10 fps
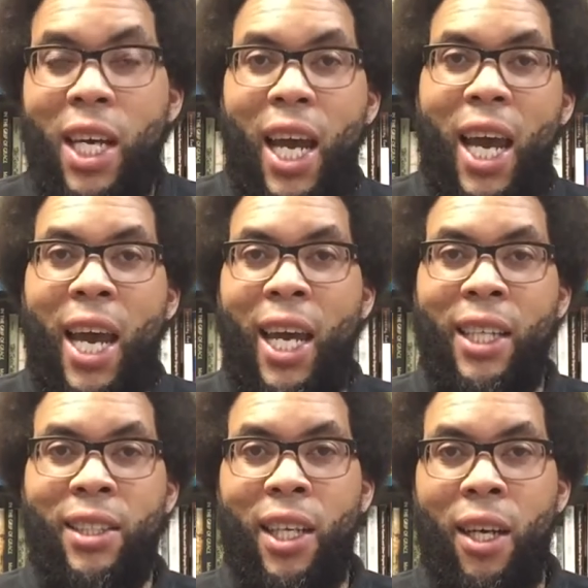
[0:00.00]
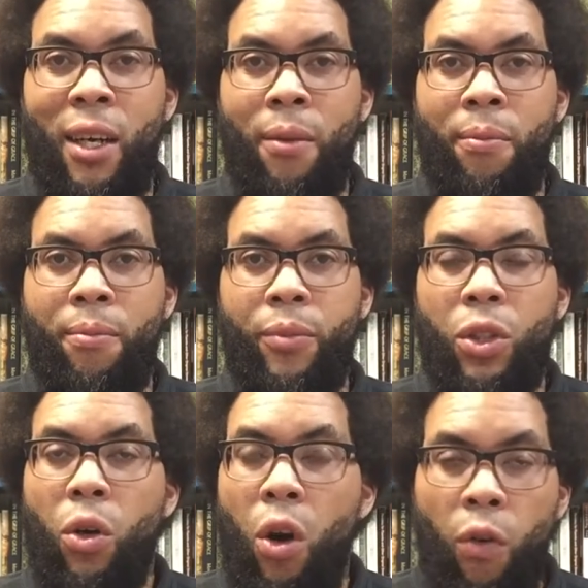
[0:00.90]
And
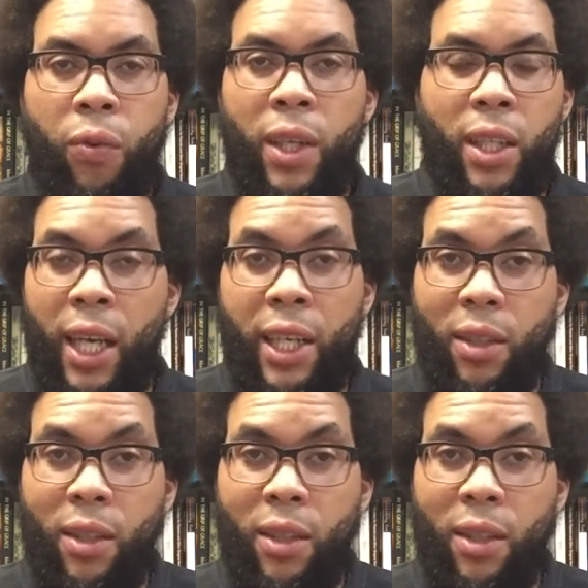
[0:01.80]
so hopefully, like